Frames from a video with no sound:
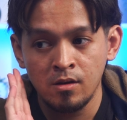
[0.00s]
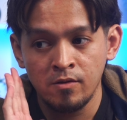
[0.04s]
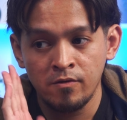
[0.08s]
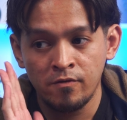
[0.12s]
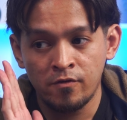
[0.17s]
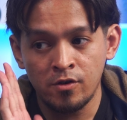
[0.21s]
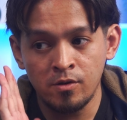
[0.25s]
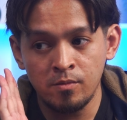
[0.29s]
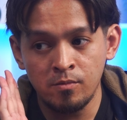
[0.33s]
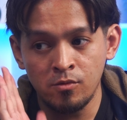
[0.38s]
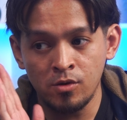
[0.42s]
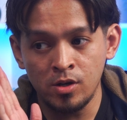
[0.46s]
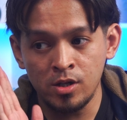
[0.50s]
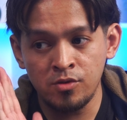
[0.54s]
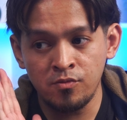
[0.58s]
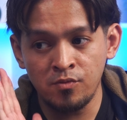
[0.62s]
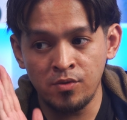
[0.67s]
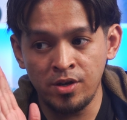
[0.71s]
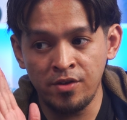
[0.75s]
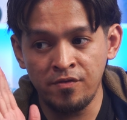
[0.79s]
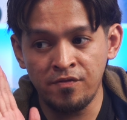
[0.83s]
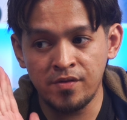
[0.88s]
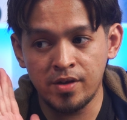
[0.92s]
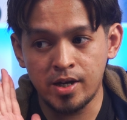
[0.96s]
From what
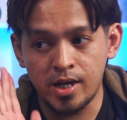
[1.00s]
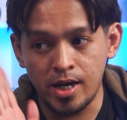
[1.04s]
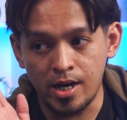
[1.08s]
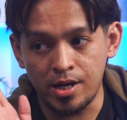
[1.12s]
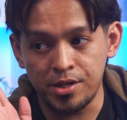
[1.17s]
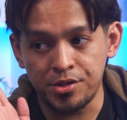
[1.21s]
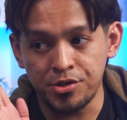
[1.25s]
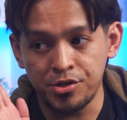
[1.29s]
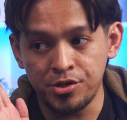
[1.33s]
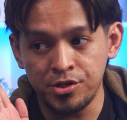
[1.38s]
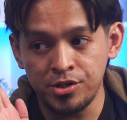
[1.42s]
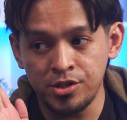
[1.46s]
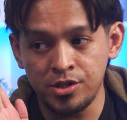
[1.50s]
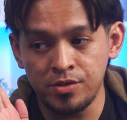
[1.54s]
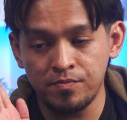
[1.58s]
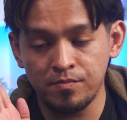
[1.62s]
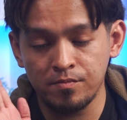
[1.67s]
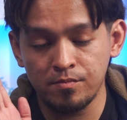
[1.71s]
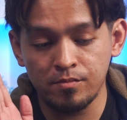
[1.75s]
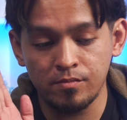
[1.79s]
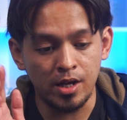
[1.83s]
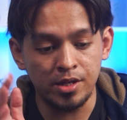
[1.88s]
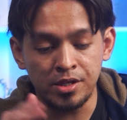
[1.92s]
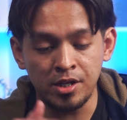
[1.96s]
we've gathered,
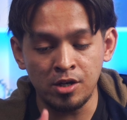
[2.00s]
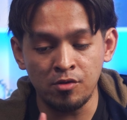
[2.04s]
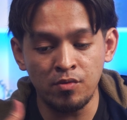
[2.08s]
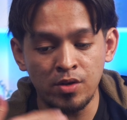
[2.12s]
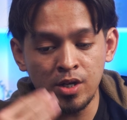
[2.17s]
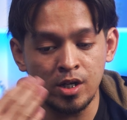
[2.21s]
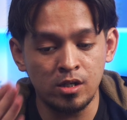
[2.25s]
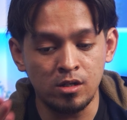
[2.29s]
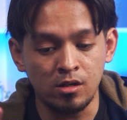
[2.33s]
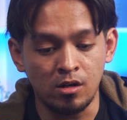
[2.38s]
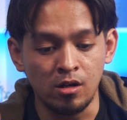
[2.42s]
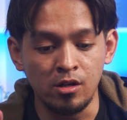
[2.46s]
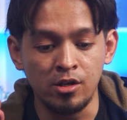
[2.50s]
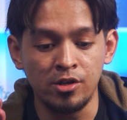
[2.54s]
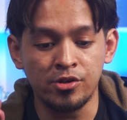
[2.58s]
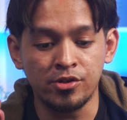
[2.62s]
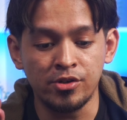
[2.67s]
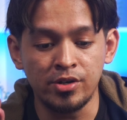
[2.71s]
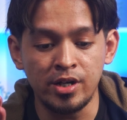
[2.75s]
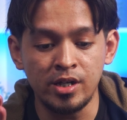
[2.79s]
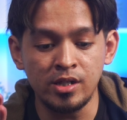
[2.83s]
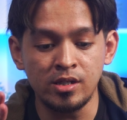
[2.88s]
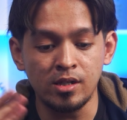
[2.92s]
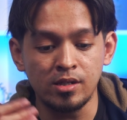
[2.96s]
I think we can all
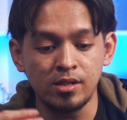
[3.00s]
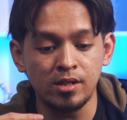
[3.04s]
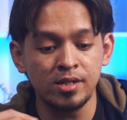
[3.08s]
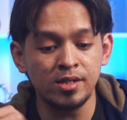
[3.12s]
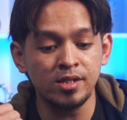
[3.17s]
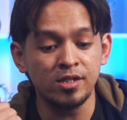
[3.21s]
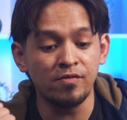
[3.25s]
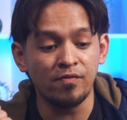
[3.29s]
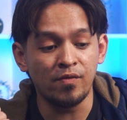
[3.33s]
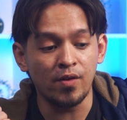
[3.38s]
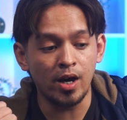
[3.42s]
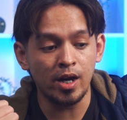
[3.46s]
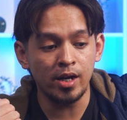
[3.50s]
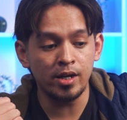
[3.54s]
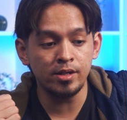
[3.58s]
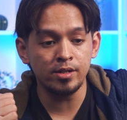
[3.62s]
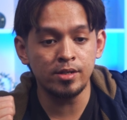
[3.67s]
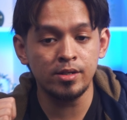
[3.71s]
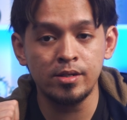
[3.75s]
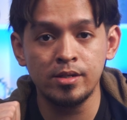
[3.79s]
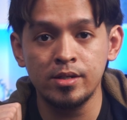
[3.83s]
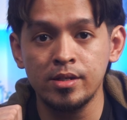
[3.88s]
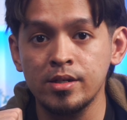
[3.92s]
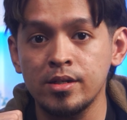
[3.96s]
agree that this
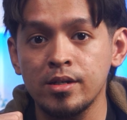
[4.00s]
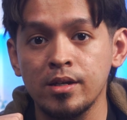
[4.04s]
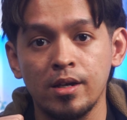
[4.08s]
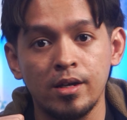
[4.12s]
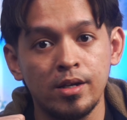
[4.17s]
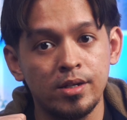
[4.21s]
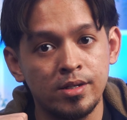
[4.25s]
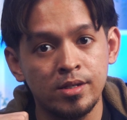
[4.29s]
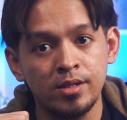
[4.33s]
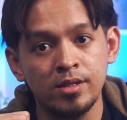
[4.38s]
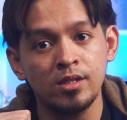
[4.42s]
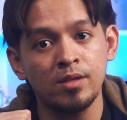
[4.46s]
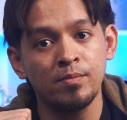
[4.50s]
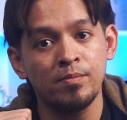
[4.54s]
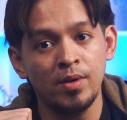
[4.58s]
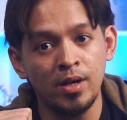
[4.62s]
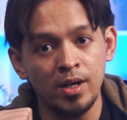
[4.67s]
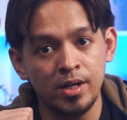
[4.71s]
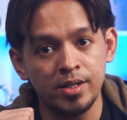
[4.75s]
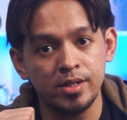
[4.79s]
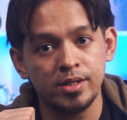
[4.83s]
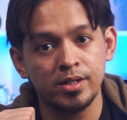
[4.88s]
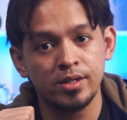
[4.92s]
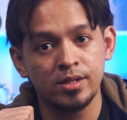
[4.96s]
device isn't the
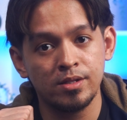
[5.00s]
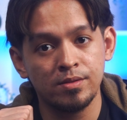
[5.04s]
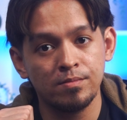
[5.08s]
best.